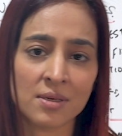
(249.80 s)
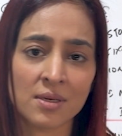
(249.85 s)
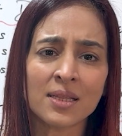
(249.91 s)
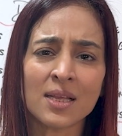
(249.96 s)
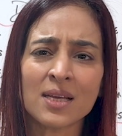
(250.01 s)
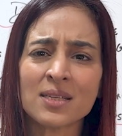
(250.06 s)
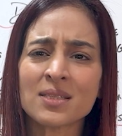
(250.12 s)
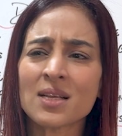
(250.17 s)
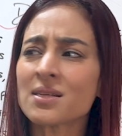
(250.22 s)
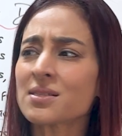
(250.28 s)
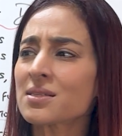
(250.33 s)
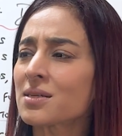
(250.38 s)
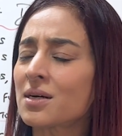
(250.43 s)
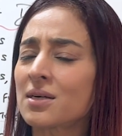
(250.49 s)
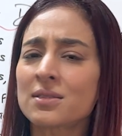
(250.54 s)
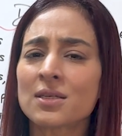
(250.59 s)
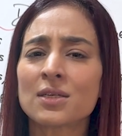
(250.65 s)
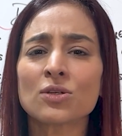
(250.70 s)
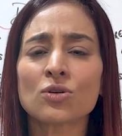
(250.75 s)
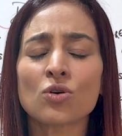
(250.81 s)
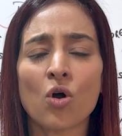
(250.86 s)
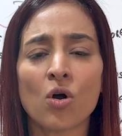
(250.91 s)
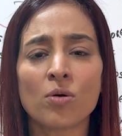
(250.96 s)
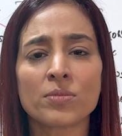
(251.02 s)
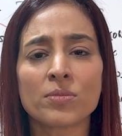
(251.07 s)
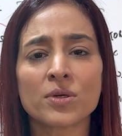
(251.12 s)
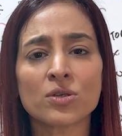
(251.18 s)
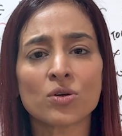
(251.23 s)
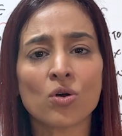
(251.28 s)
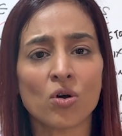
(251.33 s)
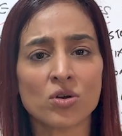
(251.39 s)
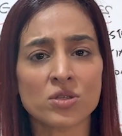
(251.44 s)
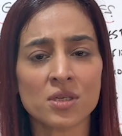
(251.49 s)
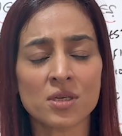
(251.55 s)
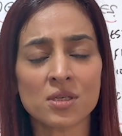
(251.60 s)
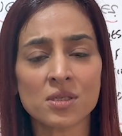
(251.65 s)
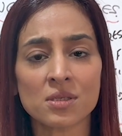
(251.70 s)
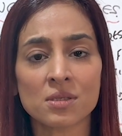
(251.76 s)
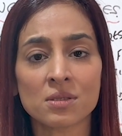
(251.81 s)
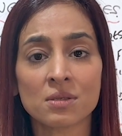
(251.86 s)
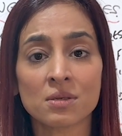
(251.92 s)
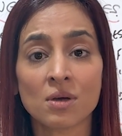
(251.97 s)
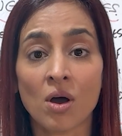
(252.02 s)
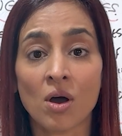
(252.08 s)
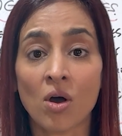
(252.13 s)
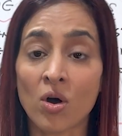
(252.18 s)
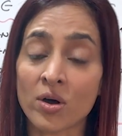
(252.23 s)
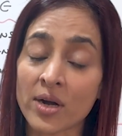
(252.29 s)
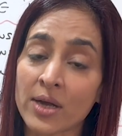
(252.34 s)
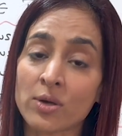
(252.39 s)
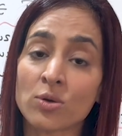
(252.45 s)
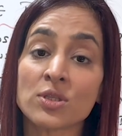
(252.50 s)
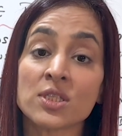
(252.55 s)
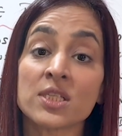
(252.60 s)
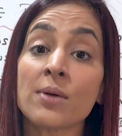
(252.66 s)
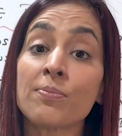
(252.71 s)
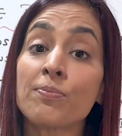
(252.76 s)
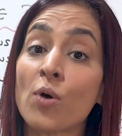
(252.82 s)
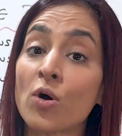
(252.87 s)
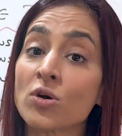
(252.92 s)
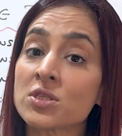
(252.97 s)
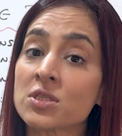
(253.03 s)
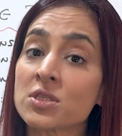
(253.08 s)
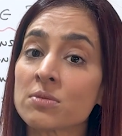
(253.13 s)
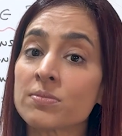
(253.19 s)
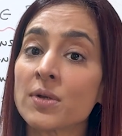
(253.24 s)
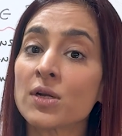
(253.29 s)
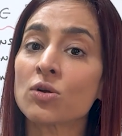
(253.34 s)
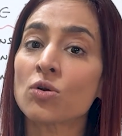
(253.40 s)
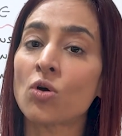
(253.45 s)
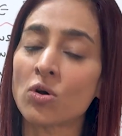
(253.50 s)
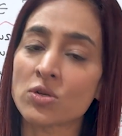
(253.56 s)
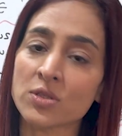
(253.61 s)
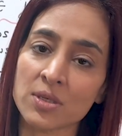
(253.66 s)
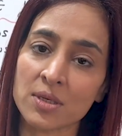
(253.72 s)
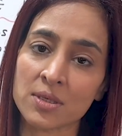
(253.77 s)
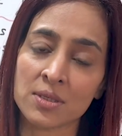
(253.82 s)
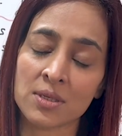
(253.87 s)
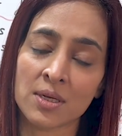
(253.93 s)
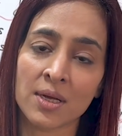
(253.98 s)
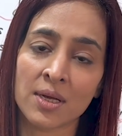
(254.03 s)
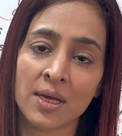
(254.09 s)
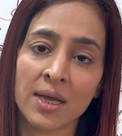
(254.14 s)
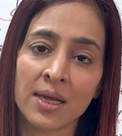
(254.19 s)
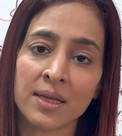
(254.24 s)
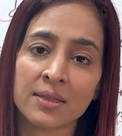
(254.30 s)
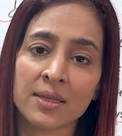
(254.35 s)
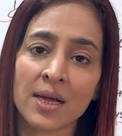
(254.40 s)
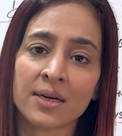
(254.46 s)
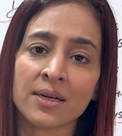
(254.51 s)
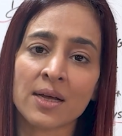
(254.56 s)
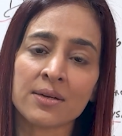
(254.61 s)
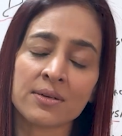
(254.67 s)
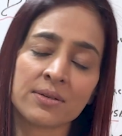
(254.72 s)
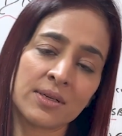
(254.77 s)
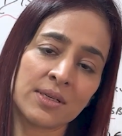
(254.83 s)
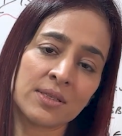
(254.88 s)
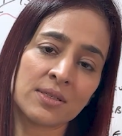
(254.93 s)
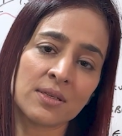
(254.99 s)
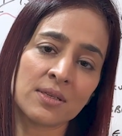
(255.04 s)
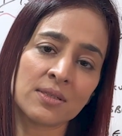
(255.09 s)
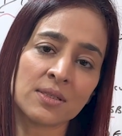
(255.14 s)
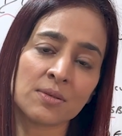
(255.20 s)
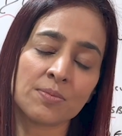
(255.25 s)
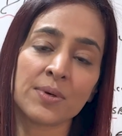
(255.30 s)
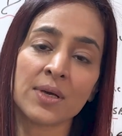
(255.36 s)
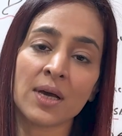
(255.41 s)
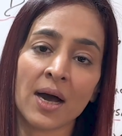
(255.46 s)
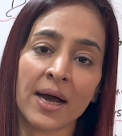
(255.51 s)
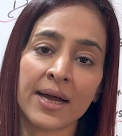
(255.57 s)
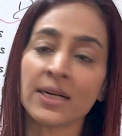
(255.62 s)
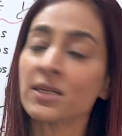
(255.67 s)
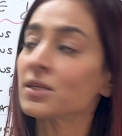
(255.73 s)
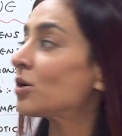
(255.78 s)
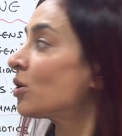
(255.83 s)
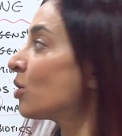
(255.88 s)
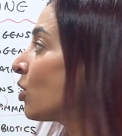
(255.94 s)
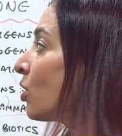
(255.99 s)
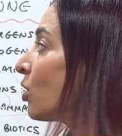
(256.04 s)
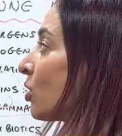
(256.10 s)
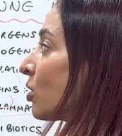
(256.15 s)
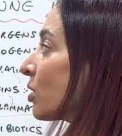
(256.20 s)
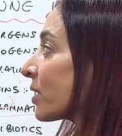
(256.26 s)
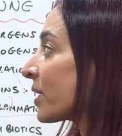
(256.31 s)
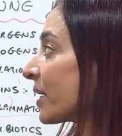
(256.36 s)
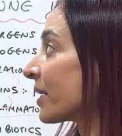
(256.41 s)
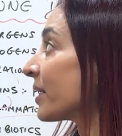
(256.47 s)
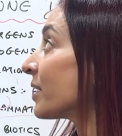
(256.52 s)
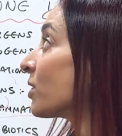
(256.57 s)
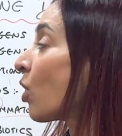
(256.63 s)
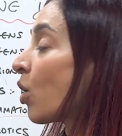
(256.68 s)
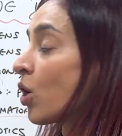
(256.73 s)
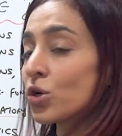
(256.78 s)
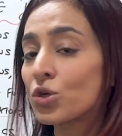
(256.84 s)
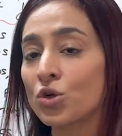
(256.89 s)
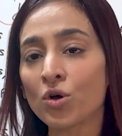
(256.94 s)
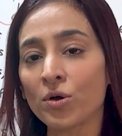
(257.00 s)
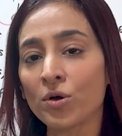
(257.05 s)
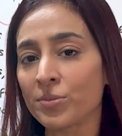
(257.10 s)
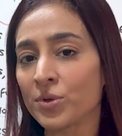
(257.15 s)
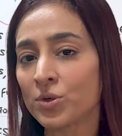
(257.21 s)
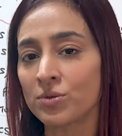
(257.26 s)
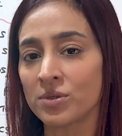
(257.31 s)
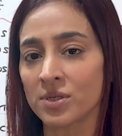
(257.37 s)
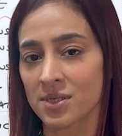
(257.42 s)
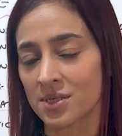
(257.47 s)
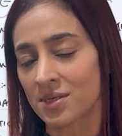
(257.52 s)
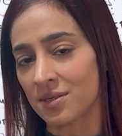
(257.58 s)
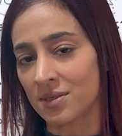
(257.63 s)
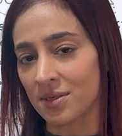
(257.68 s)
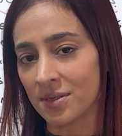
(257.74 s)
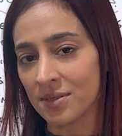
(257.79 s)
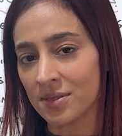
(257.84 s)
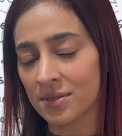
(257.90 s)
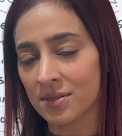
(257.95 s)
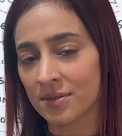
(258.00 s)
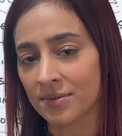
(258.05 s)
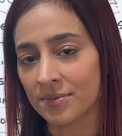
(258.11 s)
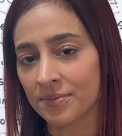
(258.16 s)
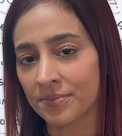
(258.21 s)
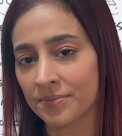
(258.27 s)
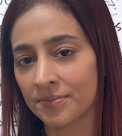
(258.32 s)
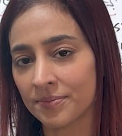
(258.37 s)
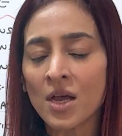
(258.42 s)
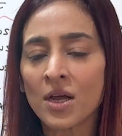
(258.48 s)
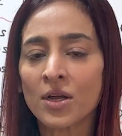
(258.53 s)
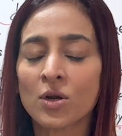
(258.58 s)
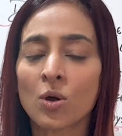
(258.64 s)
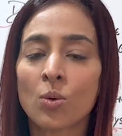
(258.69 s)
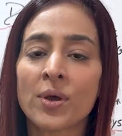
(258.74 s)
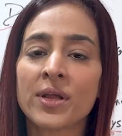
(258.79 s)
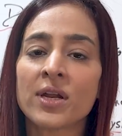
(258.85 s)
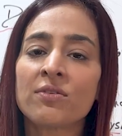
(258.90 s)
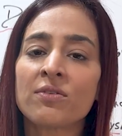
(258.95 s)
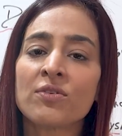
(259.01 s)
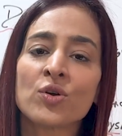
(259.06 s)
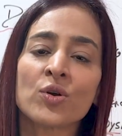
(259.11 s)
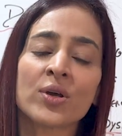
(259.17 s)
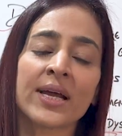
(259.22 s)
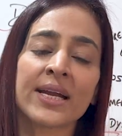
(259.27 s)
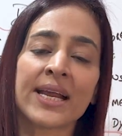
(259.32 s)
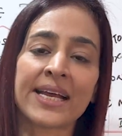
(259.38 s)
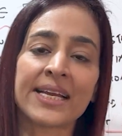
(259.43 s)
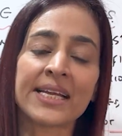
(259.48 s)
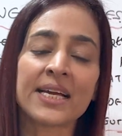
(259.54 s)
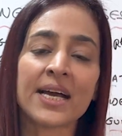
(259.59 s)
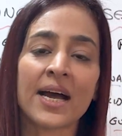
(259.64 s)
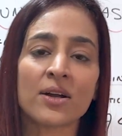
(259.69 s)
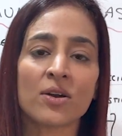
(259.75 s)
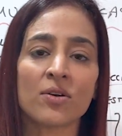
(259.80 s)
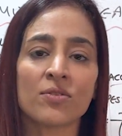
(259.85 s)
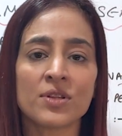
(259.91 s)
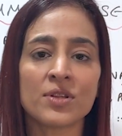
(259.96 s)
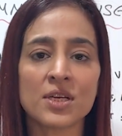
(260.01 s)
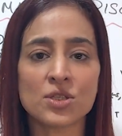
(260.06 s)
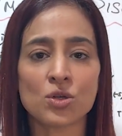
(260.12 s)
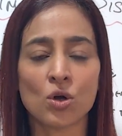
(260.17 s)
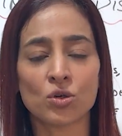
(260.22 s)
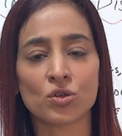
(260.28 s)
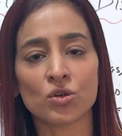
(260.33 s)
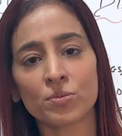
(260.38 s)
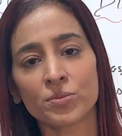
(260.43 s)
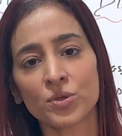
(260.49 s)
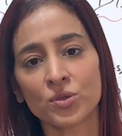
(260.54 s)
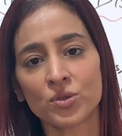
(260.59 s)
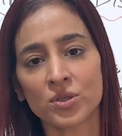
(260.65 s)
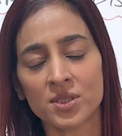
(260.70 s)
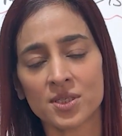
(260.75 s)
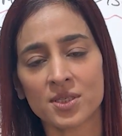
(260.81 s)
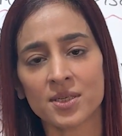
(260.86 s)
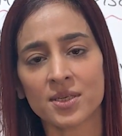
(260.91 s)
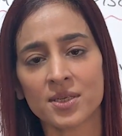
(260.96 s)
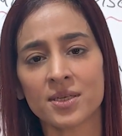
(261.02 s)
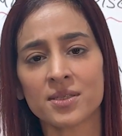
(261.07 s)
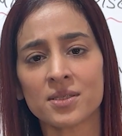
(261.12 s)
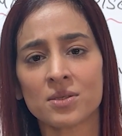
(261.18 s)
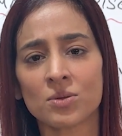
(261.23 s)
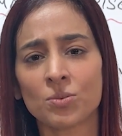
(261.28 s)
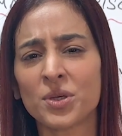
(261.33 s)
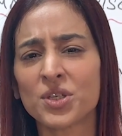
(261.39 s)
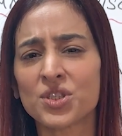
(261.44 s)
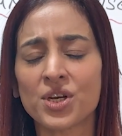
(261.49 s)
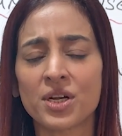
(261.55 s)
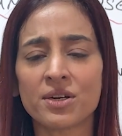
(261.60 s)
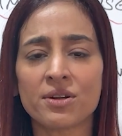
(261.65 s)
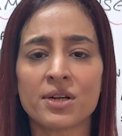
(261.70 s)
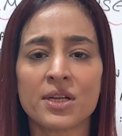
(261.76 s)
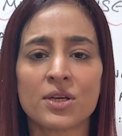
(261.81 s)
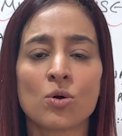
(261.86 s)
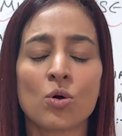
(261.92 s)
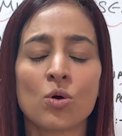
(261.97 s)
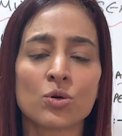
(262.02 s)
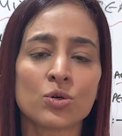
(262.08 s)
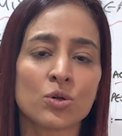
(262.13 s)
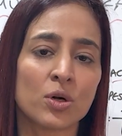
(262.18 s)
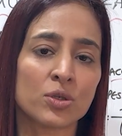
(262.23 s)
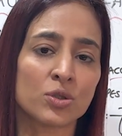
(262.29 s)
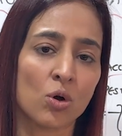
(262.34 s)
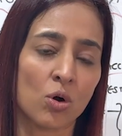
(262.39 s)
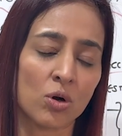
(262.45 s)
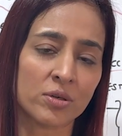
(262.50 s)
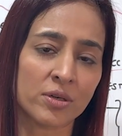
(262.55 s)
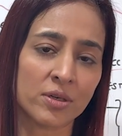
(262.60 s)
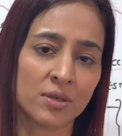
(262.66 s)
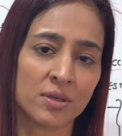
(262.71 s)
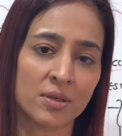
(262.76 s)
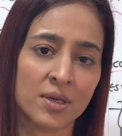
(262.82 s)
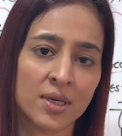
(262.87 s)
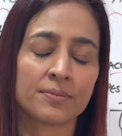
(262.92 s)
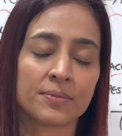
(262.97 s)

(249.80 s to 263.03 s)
These are certain common causes, or I could say possible causes, that are reasons behind getting autoimmune diseases. Now whenever you get any kind of these autoimmune diseases, we generally go to a doctor.